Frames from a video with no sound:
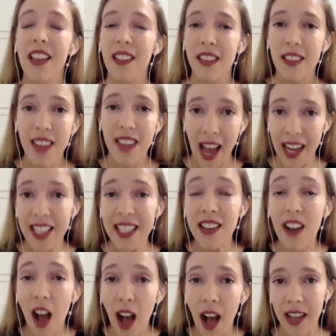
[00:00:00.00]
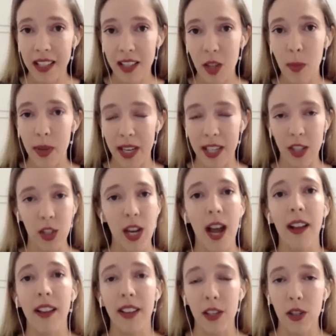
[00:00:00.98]
that is not the biggest
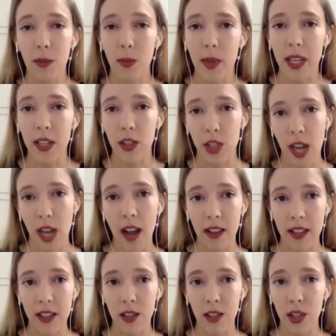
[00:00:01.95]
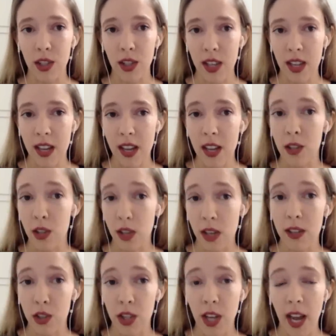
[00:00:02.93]
challenge. The biggest challenge
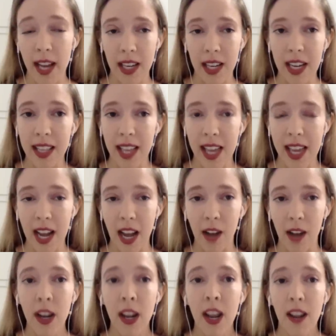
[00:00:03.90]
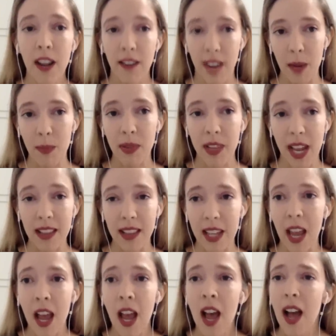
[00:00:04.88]
is China. He laid it out very
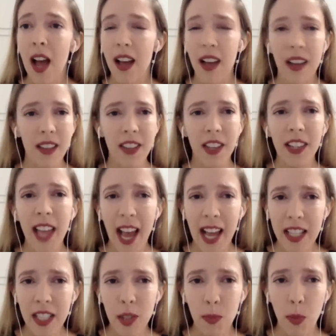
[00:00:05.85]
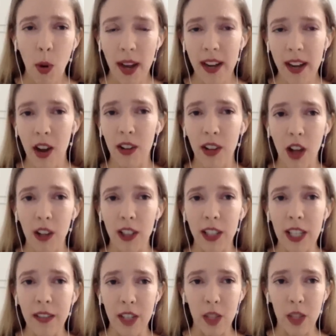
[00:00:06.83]
plainly. The last point I'll
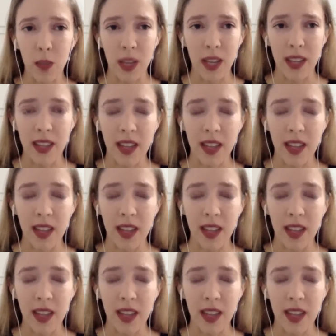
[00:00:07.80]
leave us with